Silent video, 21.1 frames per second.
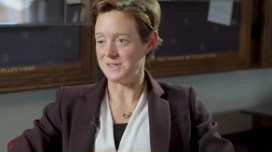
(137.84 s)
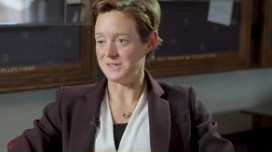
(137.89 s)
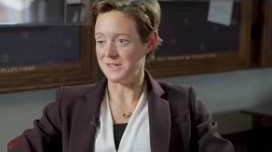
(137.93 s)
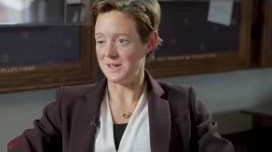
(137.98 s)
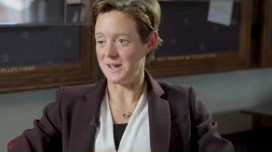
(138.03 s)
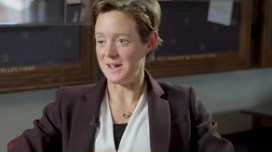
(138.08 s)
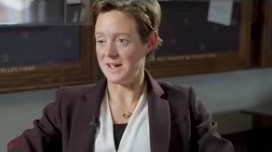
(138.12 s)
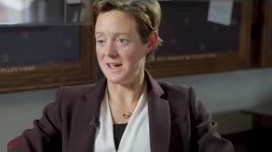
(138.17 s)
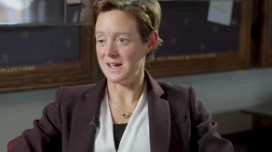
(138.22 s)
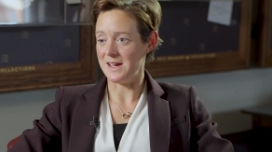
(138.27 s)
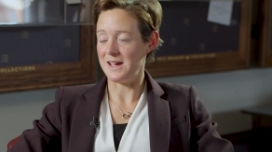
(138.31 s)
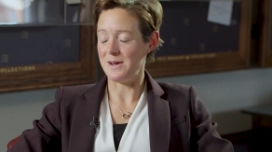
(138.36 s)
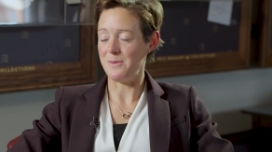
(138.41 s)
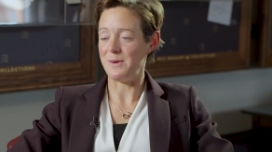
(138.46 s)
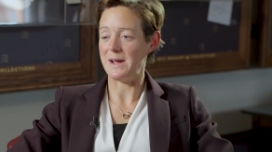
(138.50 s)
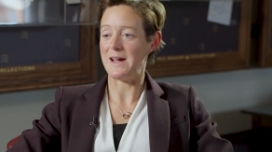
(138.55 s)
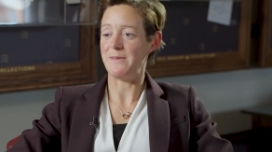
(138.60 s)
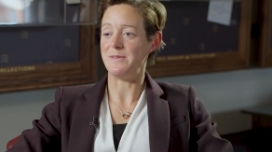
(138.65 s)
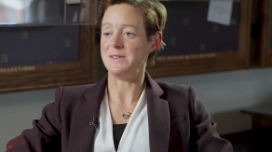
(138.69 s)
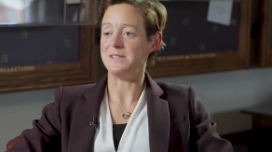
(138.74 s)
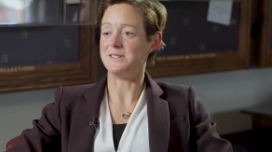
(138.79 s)
untie it, and we're
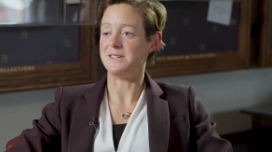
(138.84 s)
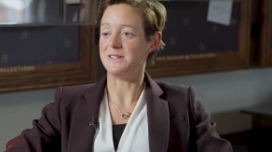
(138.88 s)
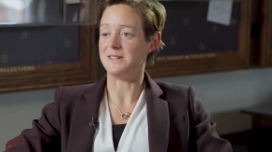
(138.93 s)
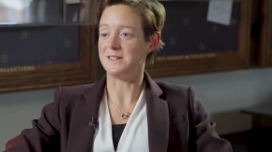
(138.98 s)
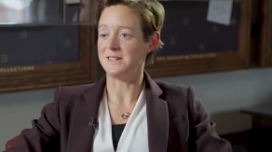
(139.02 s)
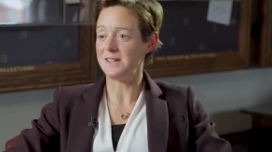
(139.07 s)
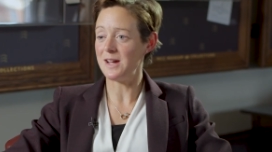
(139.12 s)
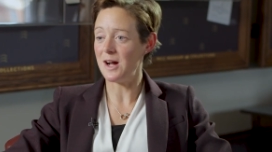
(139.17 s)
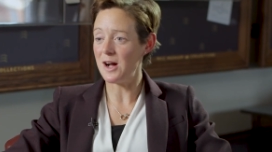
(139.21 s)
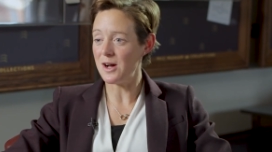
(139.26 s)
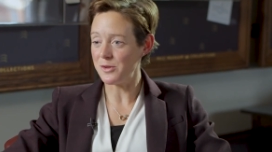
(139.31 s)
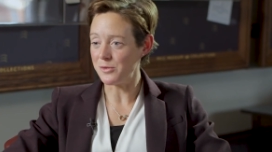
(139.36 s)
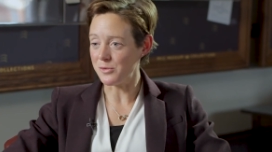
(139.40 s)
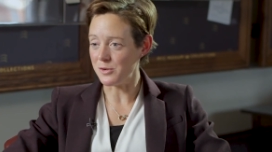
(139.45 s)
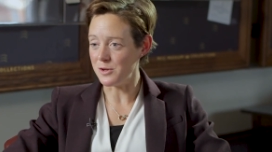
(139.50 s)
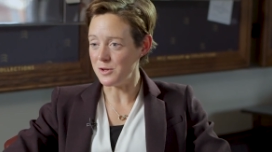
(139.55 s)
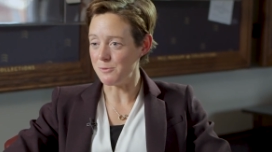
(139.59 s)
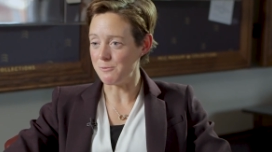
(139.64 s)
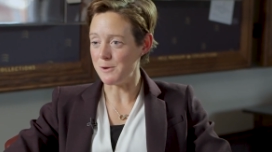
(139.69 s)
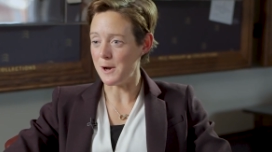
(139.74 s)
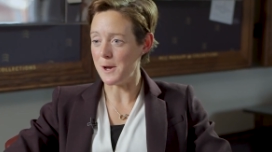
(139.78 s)
having to cut
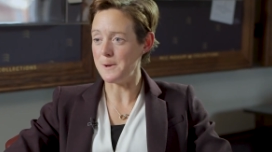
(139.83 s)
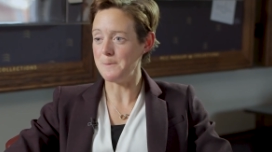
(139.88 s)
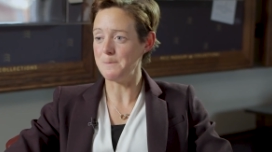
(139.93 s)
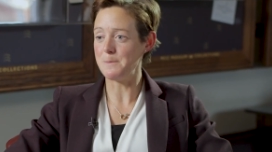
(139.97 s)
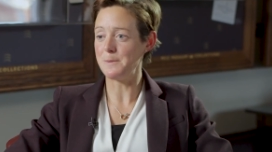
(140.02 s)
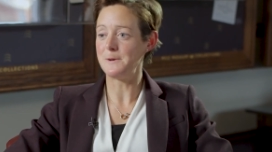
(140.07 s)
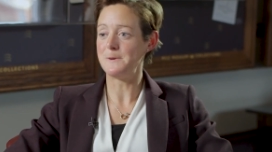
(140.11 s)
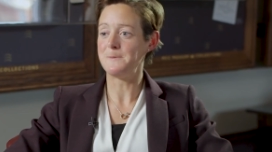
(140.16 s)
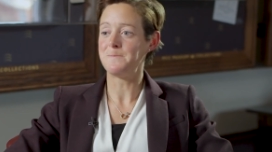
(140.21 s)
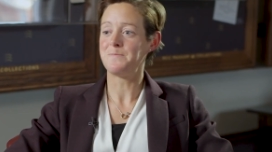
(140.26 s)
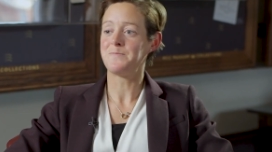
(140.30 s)
through the rope.